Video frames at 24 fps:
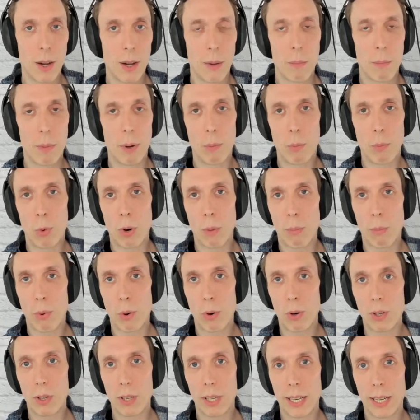but more
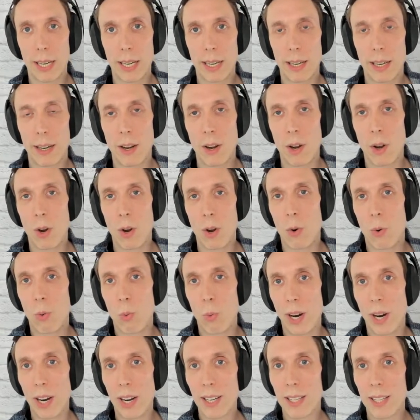importantly,
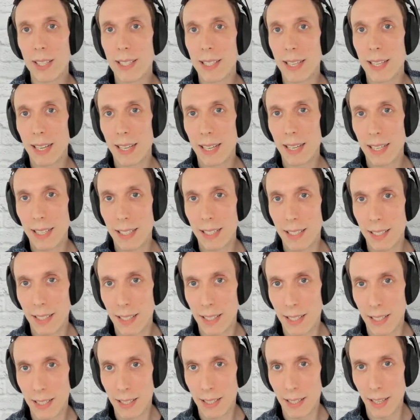where does
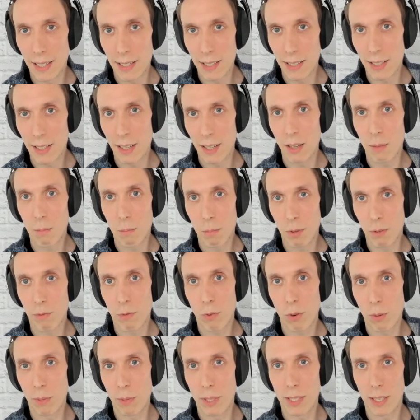consistent
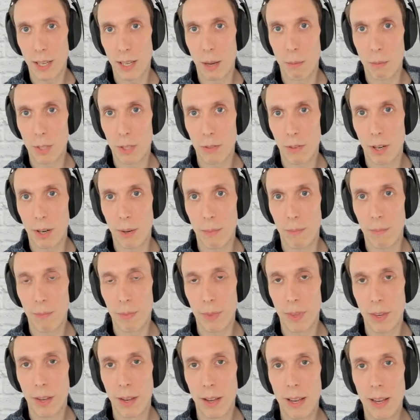performance comes from,
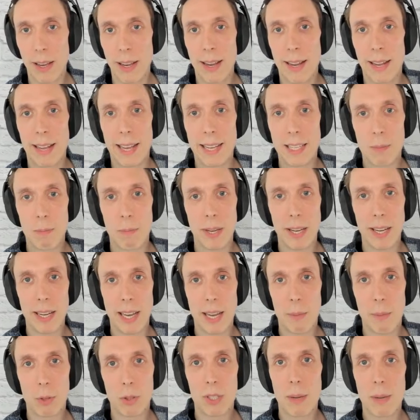it's being
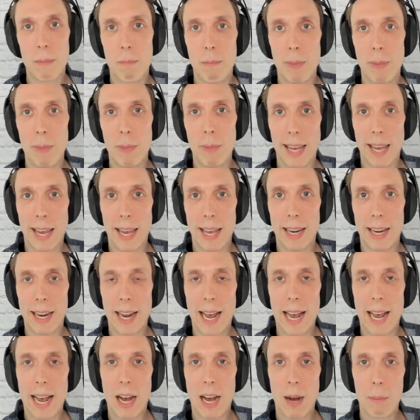able to mitigate
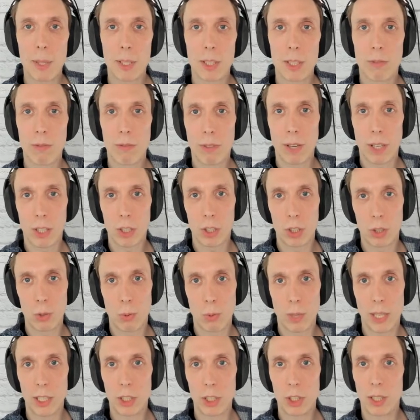how much
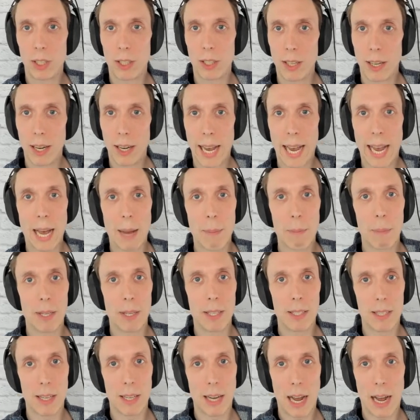fluctuation
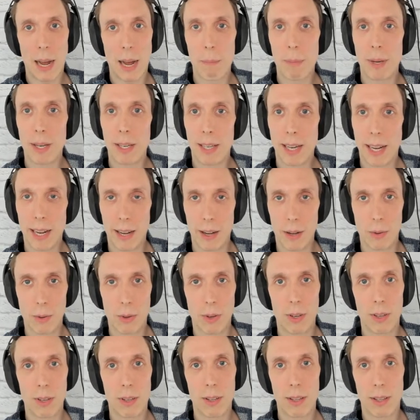happens up and
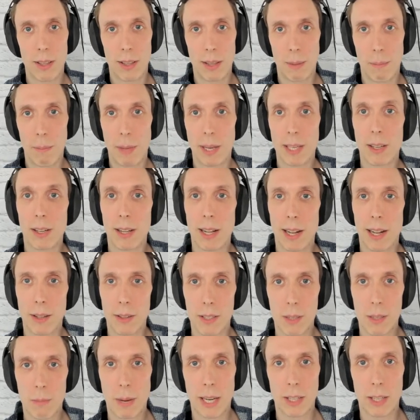down the mental health
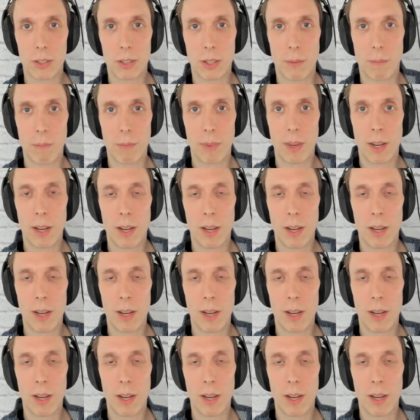spectrum.